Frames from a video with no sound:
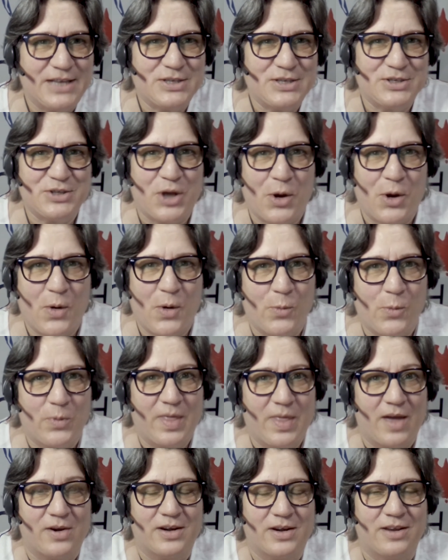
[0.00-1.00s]
So
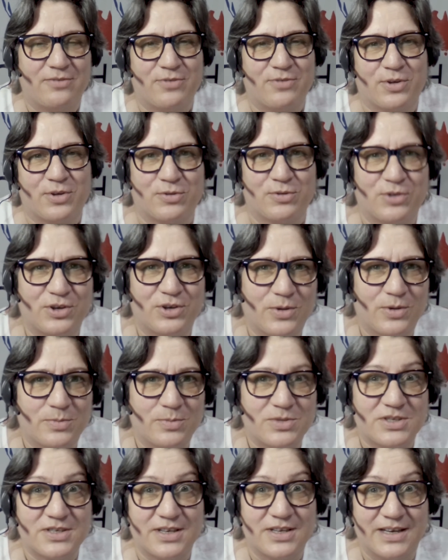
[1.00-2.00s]
without any further ado, I'm
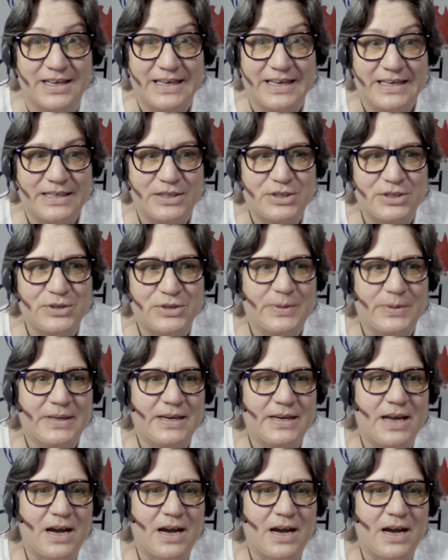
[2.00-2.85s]
just going to get into it.